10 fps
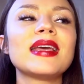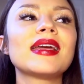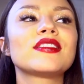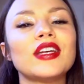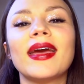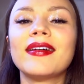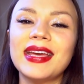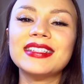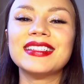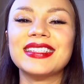and check out
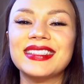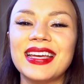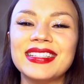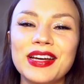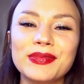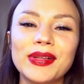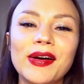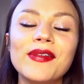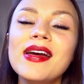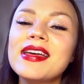Anxious Zen down
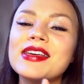below.